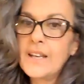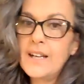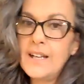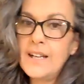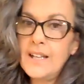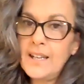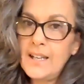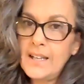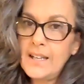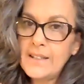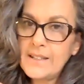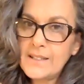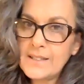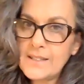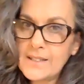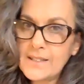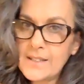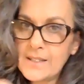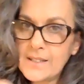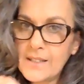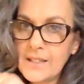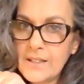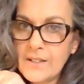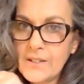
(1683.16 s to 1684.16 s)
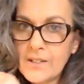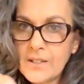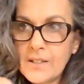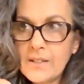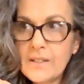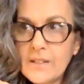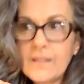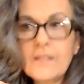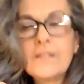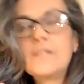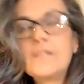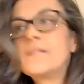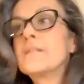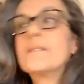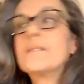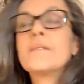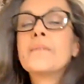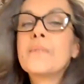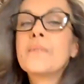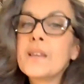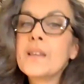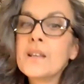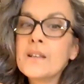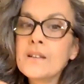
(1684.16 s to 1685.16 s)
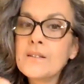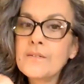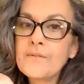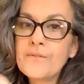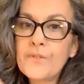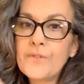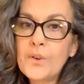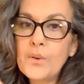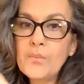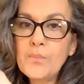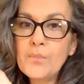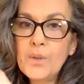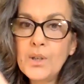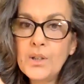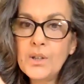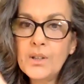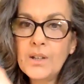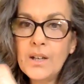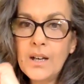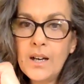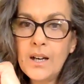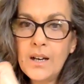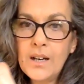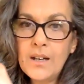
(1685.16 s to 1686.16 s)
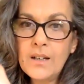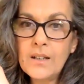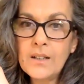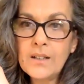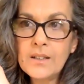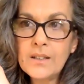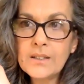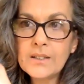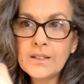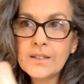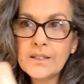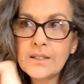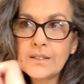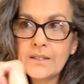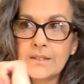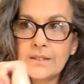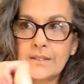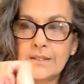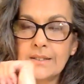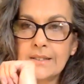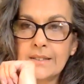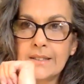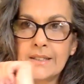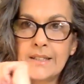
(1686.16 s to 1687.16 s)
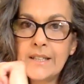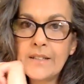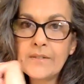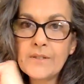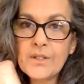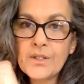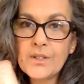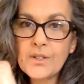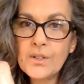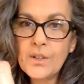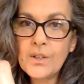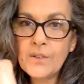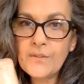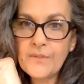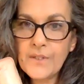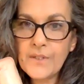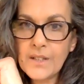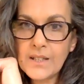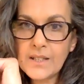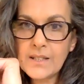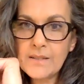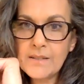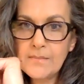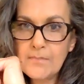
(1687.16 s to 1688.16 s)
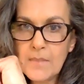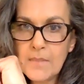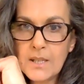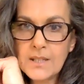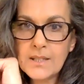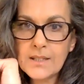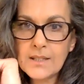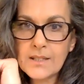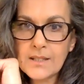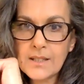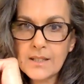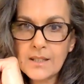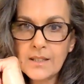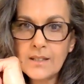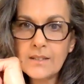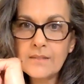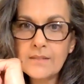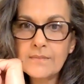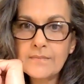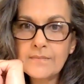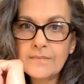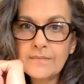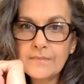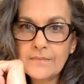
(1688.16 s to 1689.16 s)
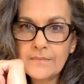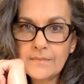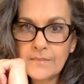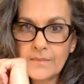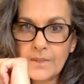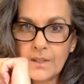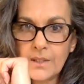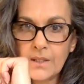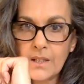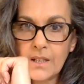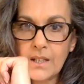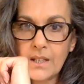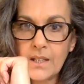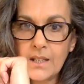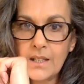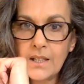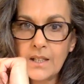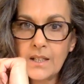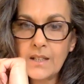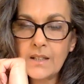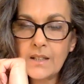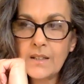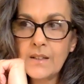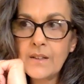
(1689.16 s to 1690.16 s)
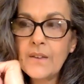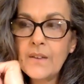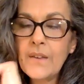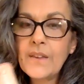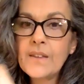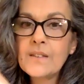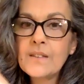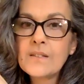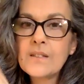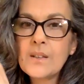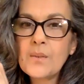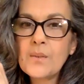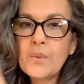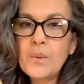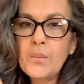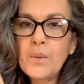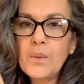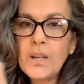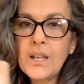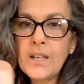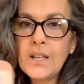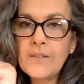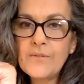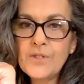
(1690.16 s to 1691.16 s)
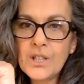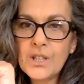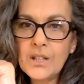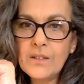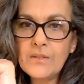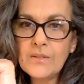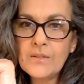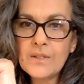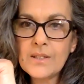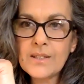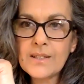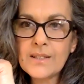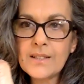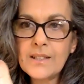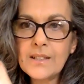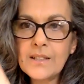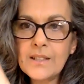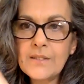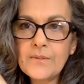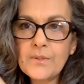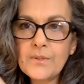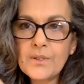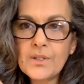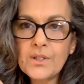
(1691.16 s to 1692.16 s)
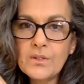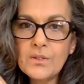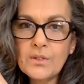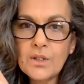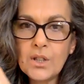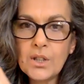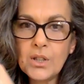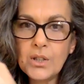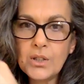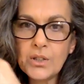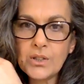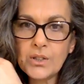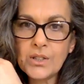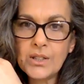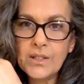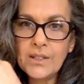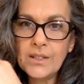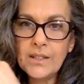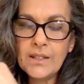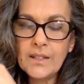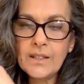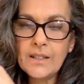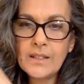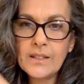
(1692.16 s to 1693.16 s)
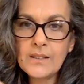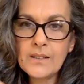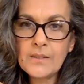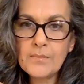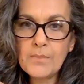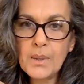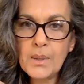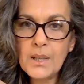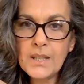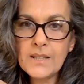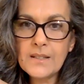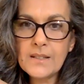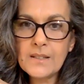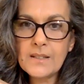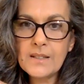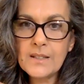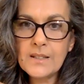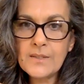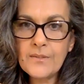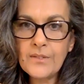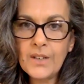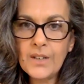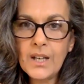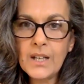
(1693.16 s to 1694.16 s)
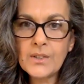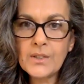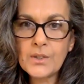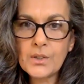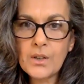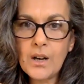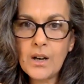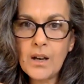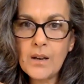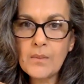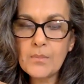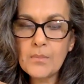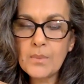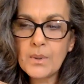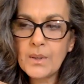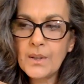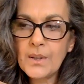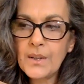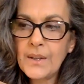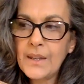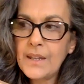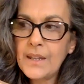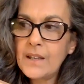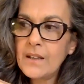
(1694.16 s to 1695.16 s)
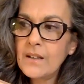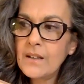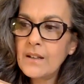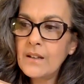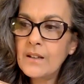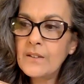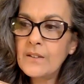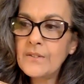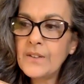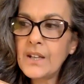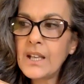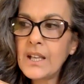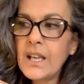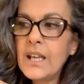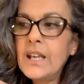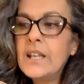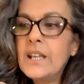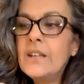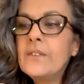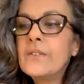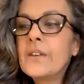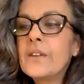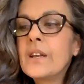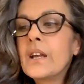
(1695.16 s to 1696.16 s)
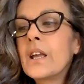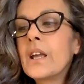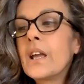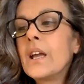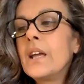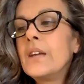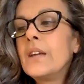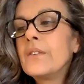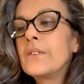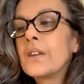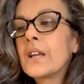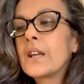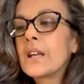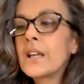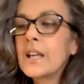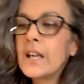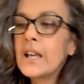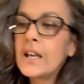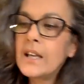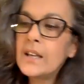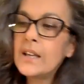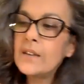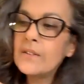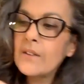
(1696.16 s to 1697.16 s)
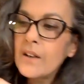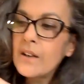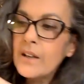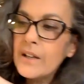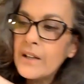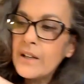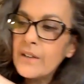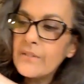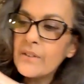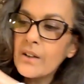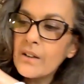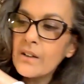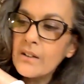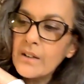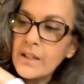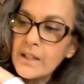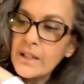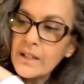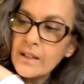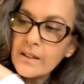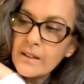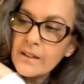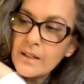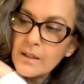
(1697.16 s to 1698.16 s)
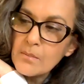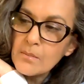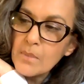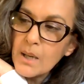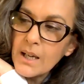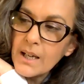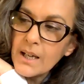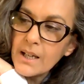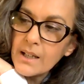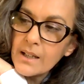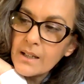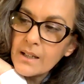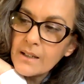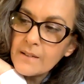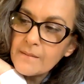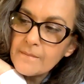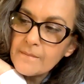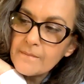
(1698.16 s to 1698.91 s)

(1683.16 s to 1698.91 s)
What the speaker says: I like that distinction. From your heart, there is no victim martyr. Okay. So when we give generously, if we're still caught in the Pisces fly trap of I gave and I gave and I gave and I never got anything back,